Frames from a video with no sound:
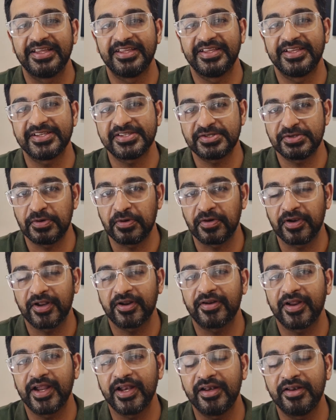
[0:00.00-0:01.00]
Yes, you all
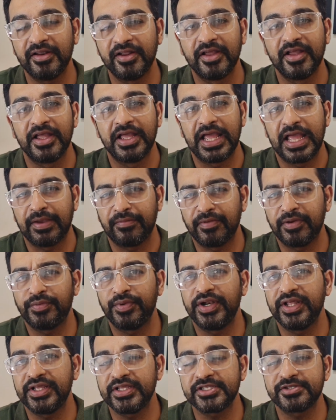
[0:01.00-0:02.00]
are right.
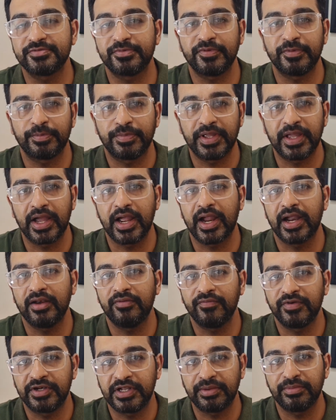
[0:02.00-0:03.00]
Everybody is
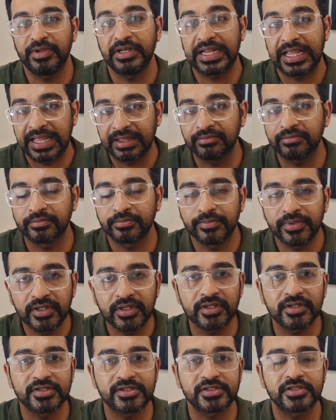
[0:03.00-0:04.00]
behind vitamin M
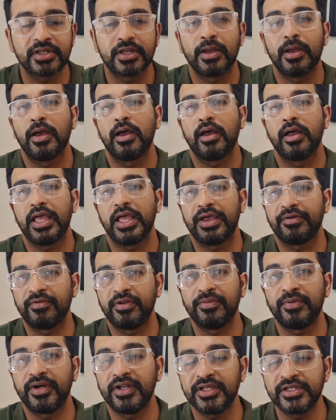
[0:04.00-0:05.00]
because
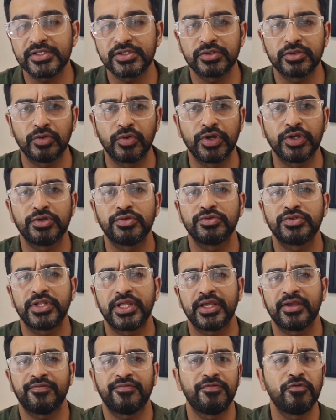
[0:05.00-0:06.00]
everybody is going to
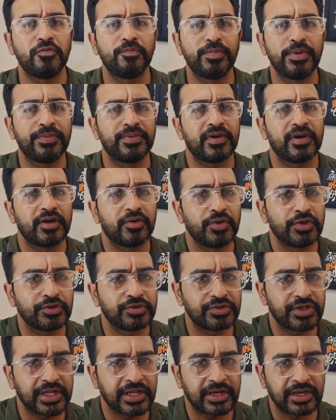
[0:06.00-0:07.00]
take, few people are going
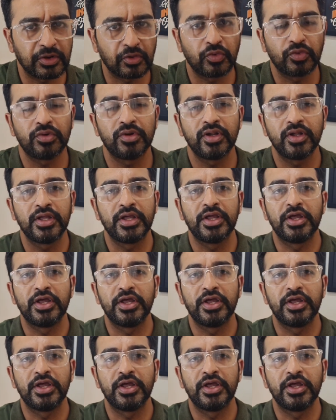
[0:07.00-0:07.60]
to take loan,